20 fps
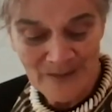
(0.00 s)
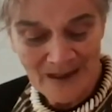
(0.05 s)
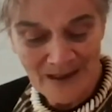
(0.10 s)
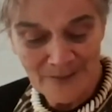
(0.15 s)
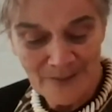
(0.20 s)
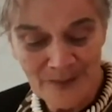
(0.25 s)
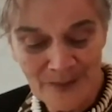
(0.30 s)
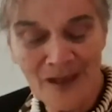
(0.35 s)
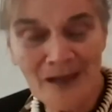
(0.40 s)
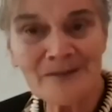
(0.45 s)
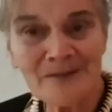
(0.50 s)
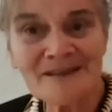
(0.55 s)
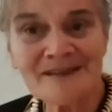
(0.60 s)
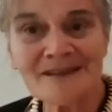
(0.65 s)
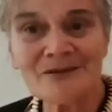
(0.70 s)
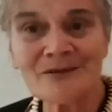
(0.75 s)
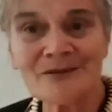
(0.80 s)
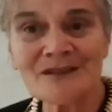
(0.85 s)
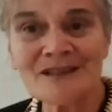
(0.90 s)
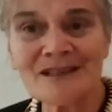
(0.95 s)
a primary
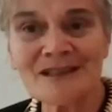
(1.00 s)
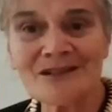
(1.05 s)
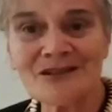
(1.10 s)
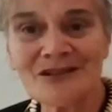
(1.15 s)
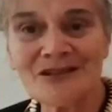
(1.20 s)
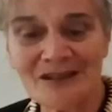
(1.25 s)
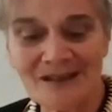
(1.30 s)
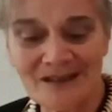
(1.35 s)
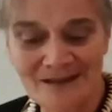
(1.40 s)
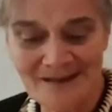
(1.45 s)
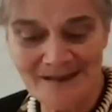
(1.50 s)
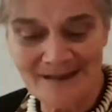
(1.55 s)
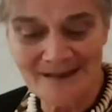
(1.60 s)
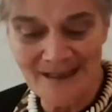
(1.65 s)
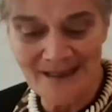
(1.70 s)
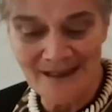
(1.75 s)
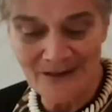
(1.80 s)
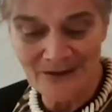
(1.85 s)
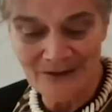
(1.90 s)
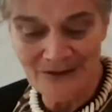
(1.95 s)
school teacher in
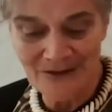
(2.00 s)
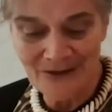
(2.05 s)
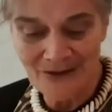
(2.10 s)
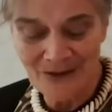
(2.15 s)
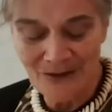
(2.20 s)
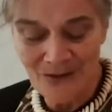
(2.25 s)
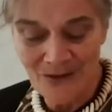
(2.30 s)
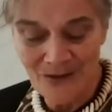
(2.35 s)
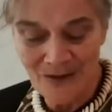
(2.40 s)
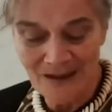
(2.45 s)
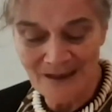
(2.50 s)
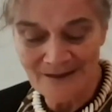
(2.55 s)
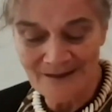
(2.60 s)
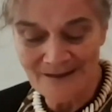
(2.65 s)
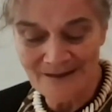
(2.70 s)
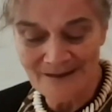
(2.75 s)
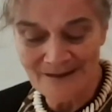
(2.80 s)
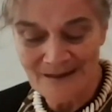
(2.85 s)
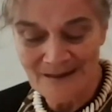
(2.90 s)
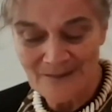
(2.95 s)
South
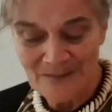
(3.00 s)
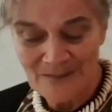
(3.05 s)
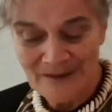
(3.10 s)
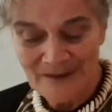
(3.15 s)
Auckland.